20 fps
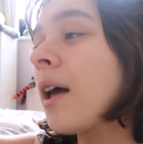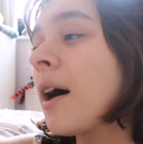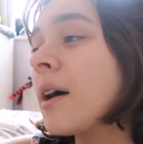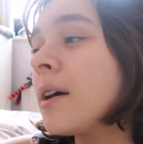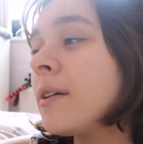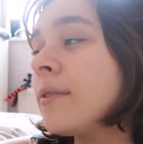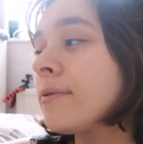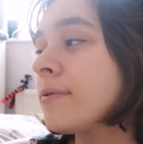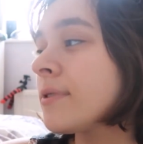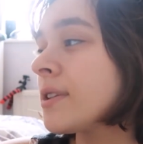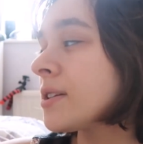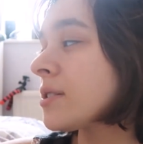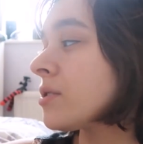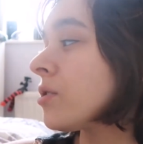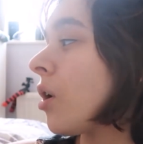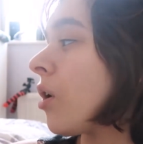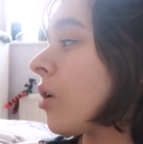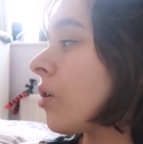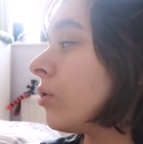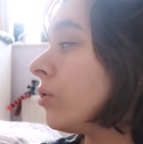alive this
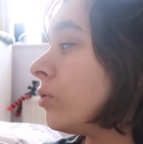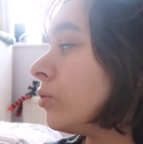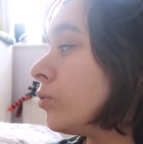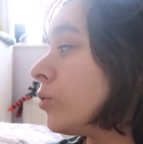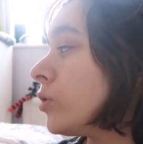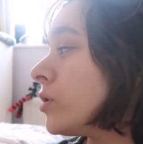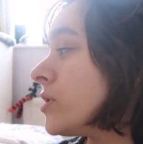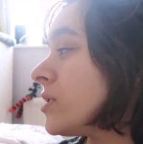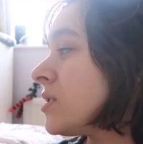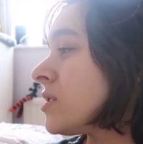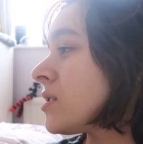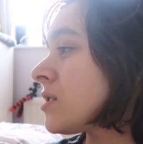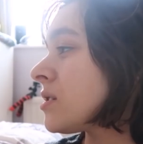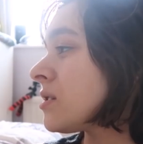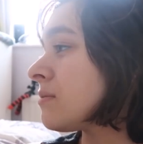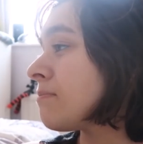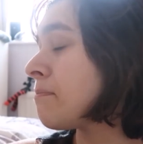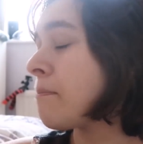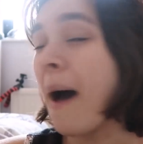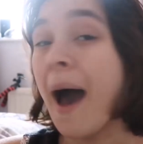long
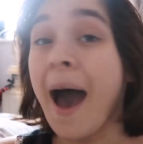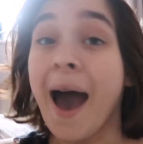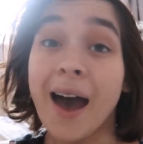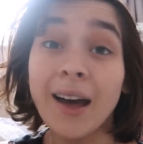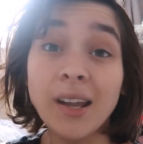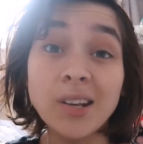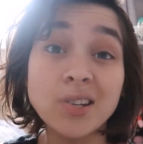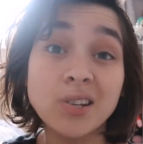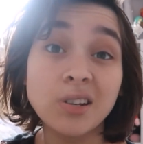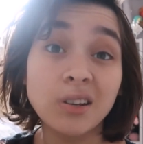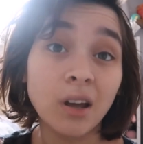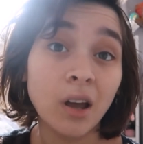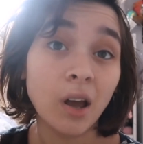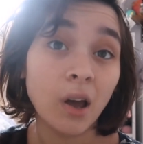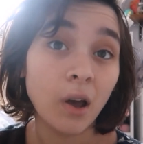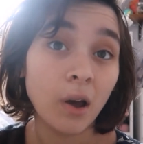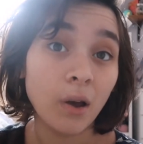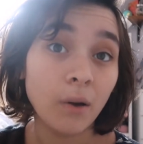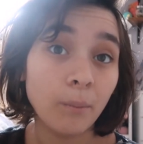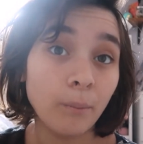was bad,
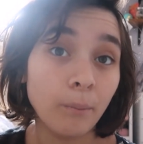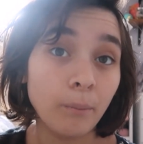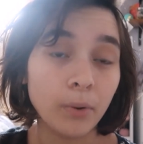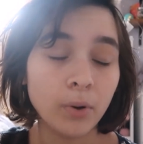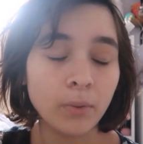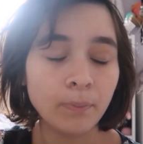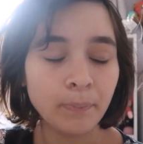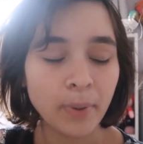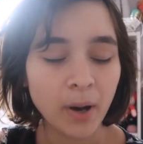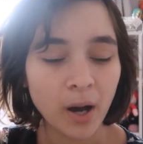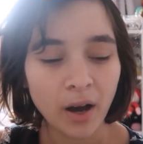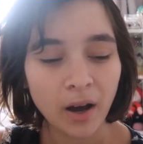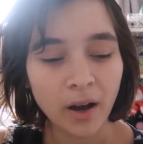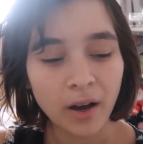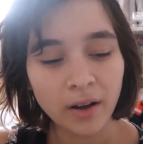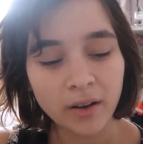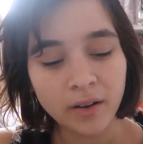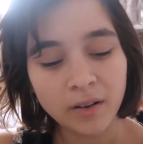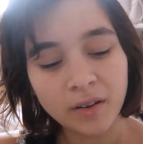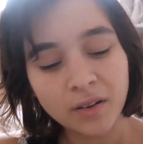
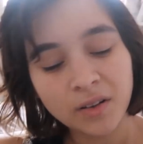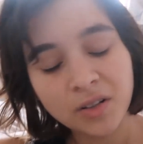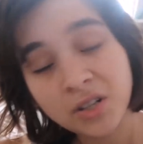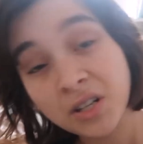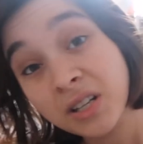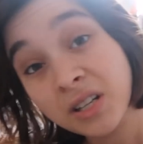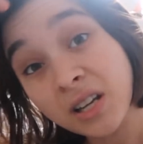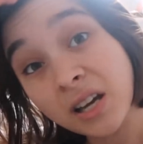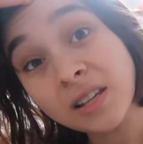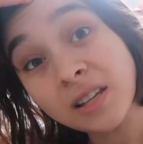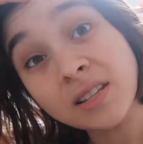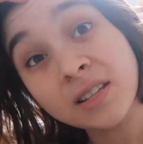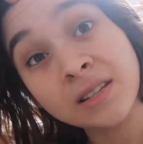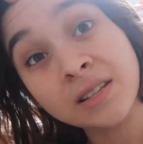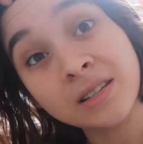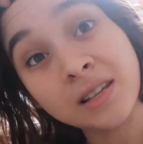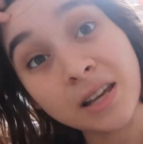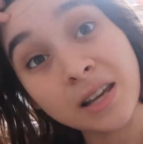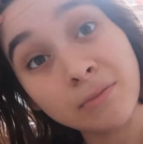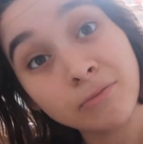but she does
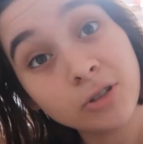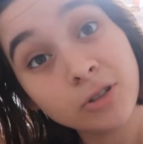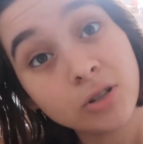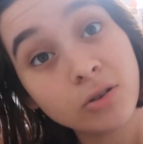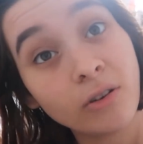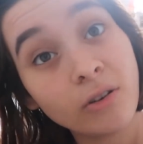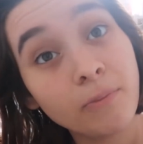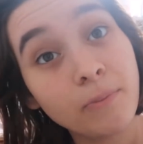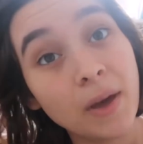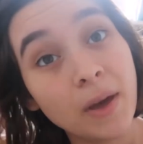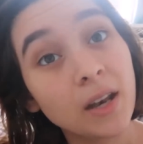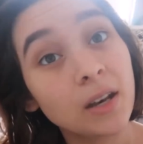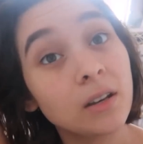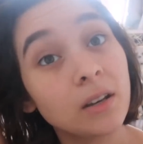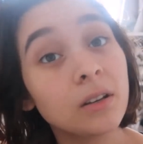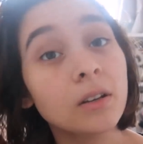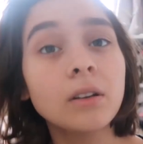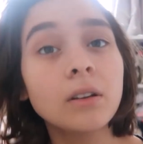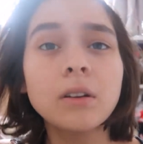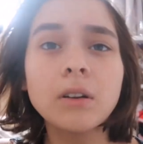seem to have
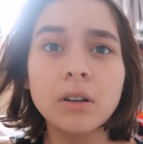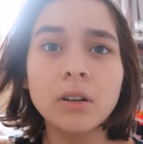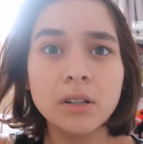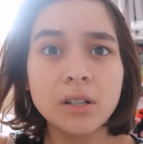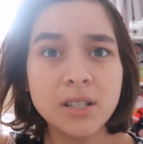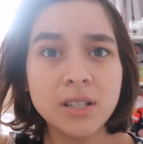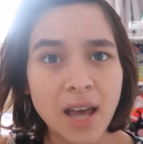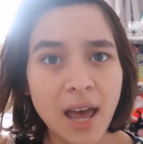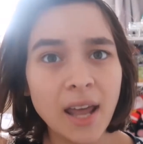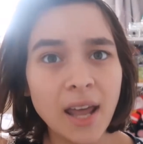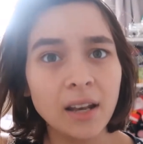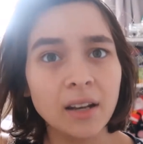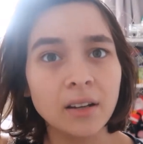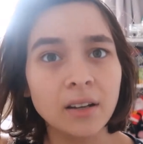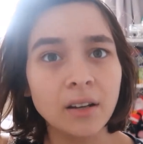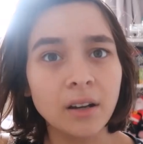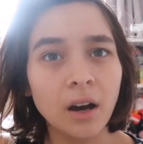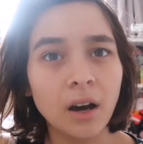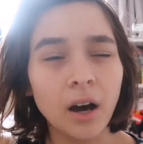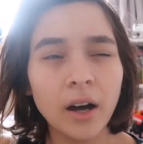been
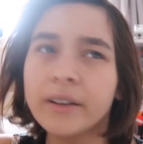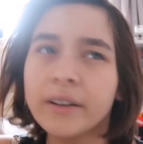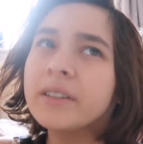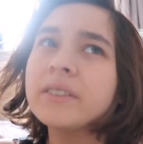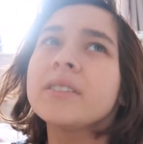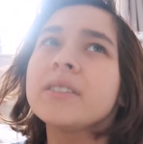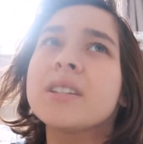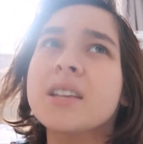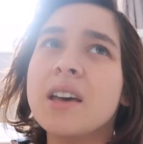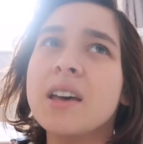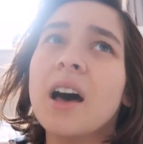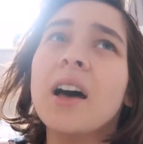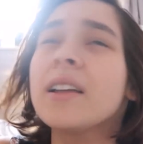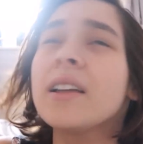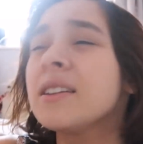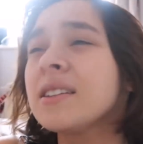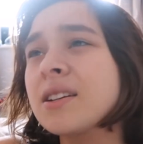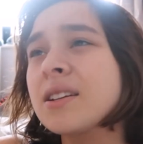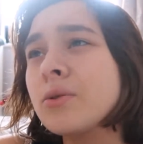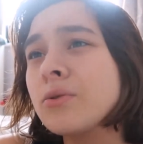content
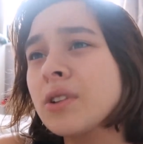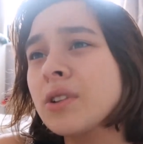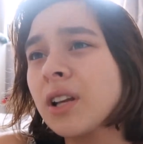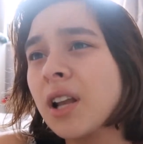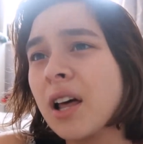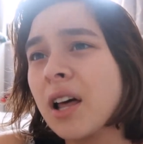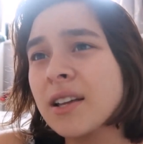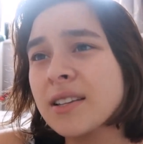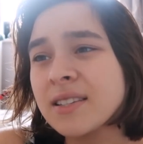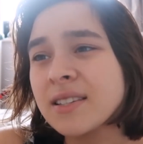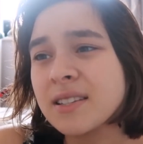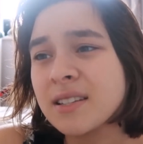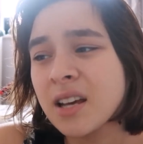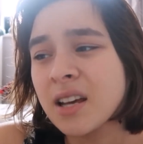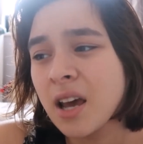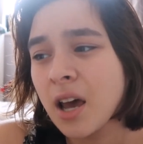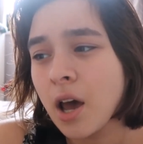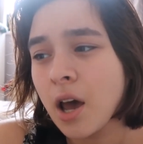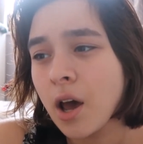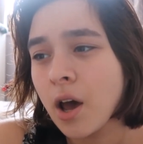until the last
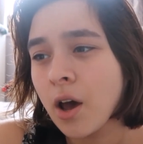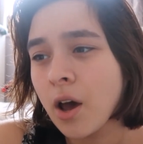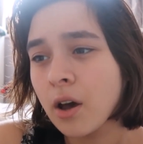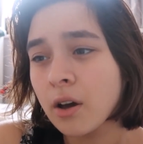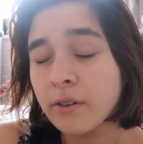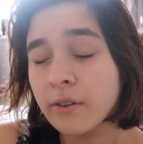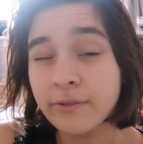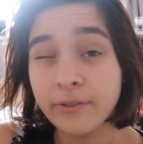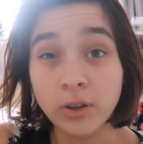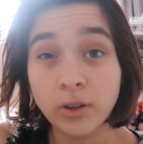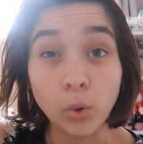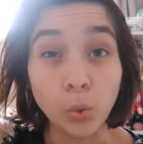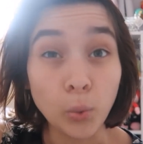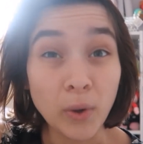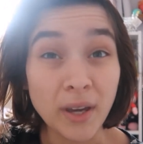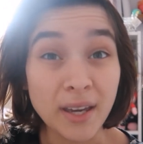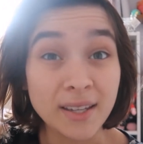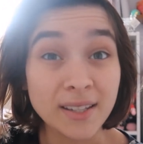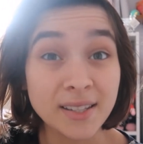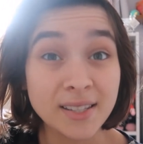few
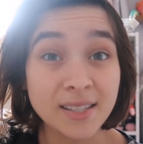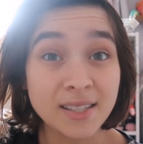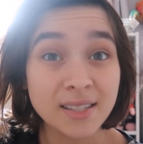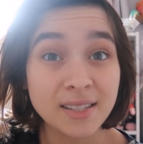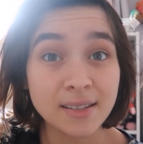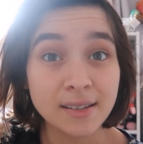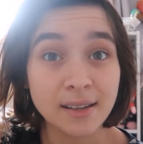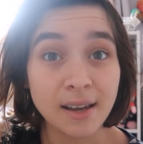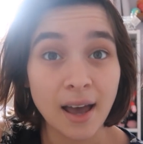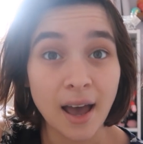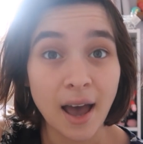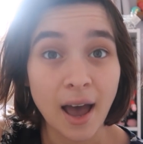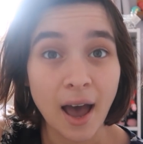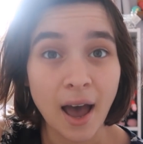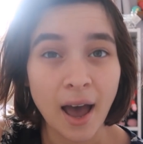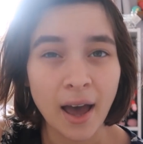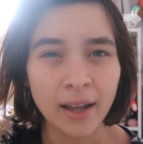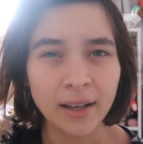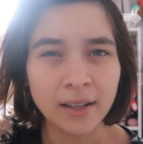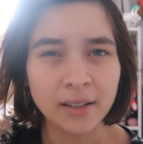weeks.
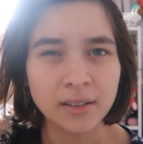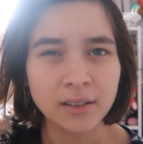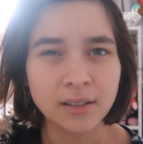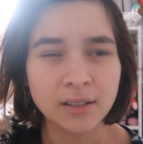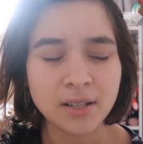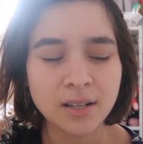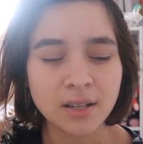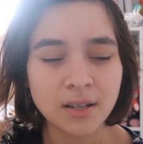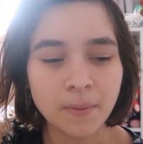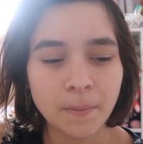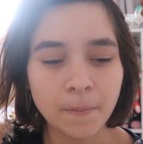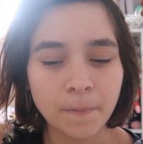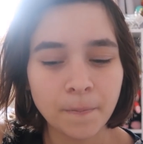And